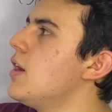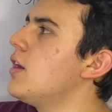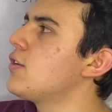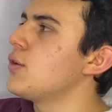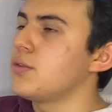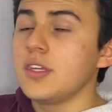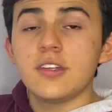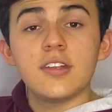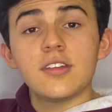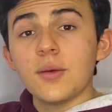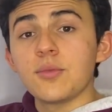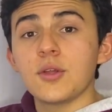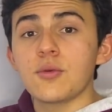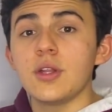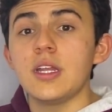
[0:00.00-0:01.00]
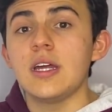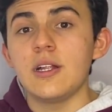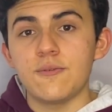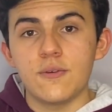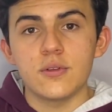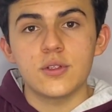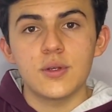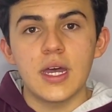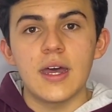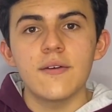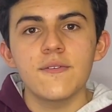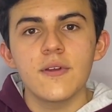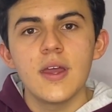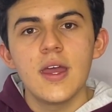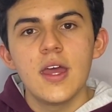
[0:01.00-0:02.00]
So this is something really helpful to have.